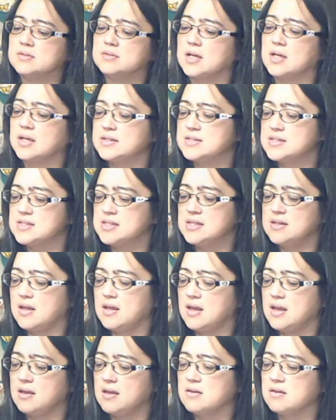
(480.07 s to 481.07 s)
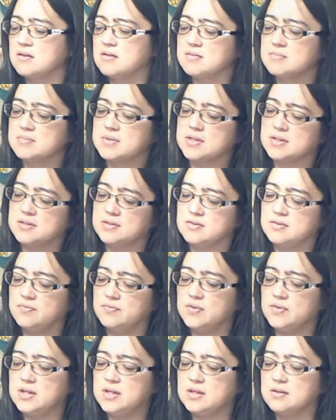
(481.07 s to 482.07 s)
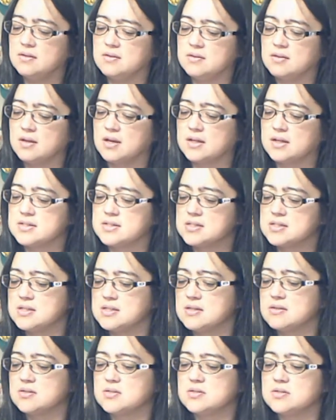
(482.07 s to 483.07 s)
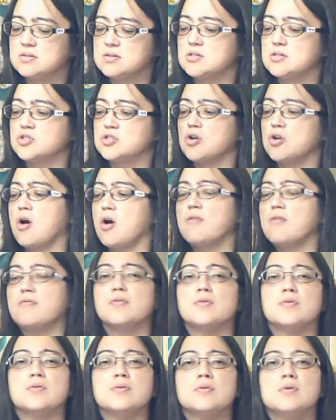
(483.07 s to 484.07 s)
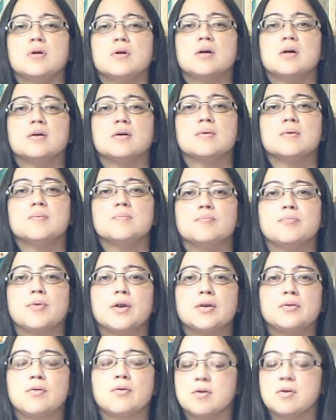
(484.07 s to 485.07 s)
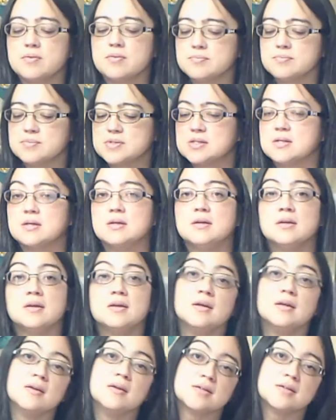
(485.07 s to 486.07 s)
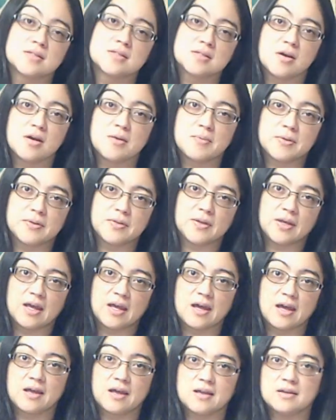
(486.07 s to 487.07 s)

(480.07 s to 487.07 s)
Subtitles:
I can see the ham, the veal, I can see the chaffle breadcrumbs. Sorry about the cat.